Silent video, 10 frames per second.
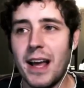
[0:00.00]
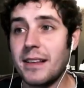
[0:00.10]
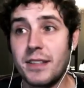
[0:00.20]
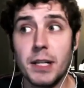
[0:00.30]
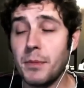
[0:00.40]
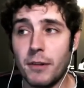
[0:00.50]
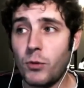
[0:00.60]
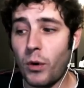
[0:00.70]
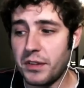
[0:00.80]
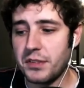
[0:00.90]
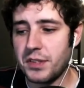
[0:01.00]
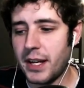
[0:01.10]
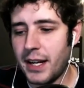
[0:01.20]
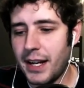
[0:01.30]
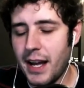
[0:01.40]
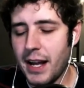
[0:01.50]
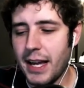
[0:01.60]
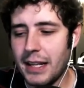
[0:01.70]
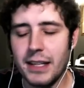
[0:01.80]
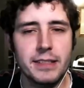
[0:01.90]
Uh, and Sigma, of course, is uh,
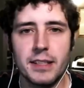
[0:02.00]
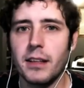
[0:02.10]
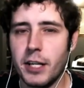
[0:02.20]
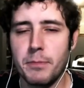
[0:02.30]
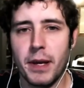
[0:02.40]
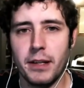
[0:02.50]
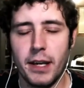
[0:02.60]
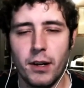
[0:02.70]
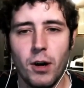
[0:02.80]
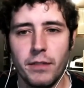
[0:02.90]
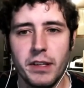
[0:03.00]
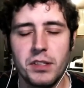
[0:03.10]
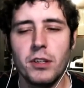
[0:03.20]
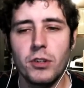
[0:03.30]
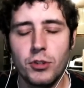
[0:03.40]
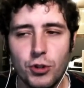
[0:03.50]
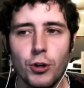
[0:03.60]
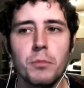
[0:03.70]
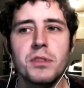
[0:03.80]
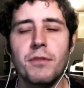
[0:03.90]
uh, again, I think it's the linchpin in all of this
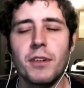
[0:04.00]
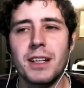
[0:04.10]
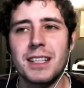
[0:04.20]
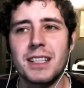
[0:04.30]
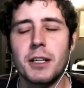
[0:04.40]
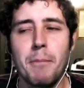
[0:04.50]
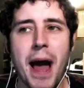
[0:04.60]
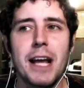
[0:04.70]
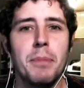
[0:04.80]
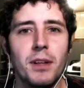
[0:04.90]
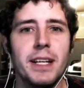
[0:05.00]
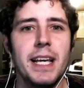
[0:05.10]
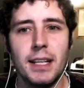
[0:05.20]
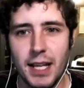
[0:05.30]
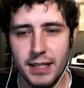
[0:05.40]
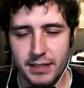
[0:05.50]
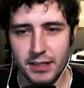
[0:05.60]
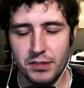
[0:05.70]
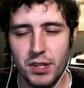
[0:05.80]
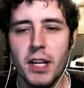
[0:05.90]
in terms of compatibility and
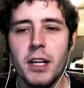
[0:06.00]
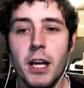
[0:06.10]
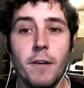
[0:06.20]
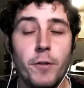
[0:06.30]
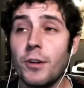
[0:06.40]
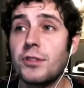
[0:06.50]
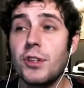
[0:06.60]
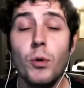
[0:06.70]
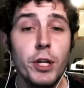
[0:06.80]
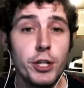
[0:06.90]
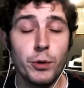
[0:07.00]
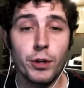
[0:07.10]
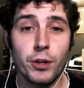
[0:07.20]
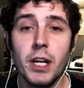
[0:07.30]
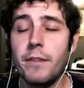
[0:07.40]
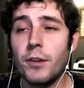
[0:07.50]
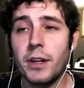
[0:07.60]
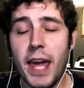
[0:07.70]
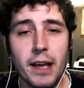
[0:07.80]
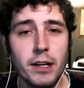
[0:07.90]
lenses. If you're a Sony shooter,
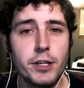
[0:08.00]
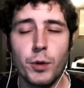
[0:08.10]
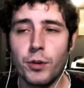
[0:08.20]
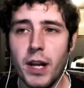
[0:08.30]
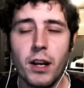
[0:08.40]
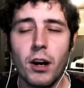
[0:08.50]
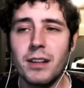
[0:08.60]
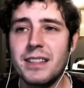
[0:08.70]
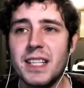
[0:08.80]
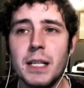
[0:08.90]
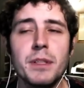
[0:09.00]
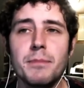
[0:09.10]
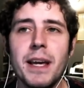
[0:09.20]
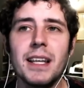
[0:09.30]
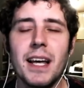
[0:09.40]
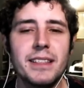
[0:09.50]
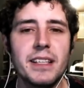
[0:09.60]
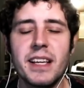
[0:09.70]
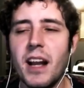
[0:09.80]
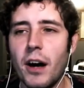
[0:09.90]
if you're a Canon shooter, Nikon, Sigma's made
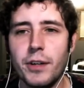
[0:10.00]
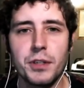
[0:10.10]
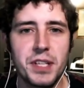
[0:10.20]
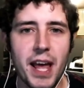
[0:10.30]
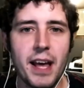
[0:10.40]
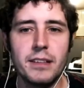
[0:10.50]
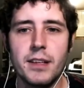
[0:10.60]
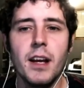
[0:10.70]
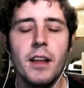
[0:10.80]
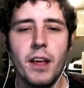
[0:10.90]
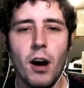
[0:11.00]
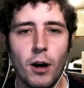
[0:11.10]
lenses and understands